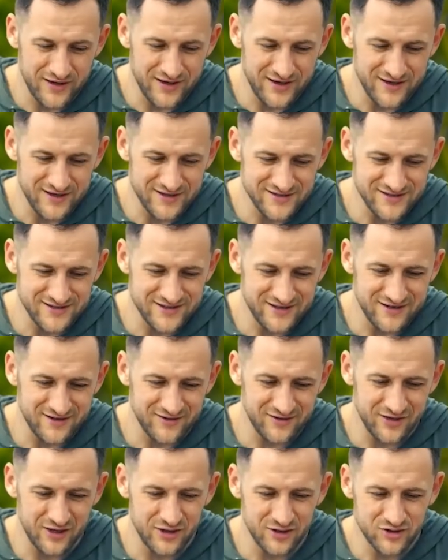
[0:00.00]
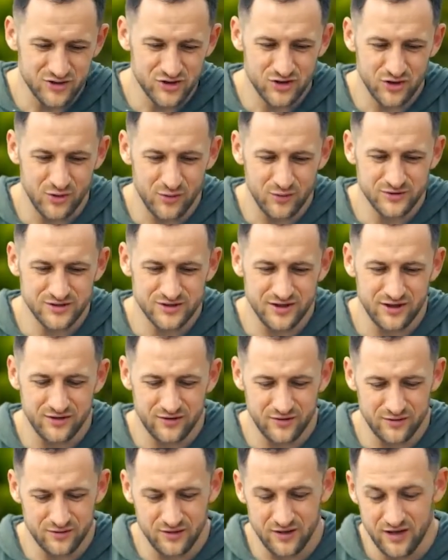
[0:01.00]
is uh, that it shows
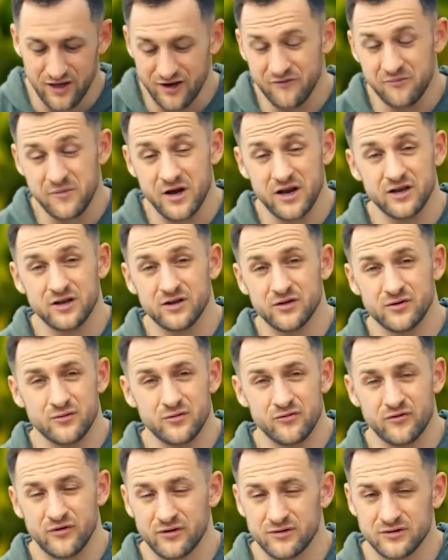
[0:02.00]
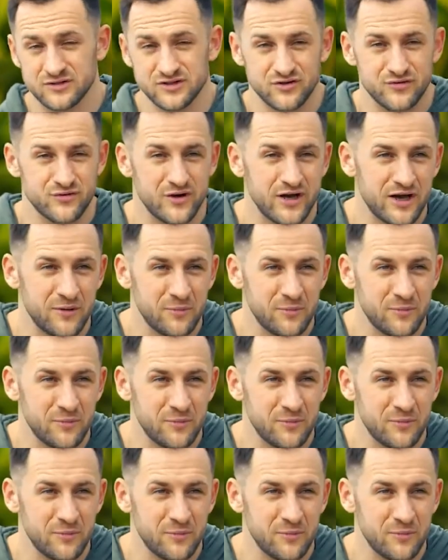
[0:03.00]
that there are a lot of money in the roofing. There's great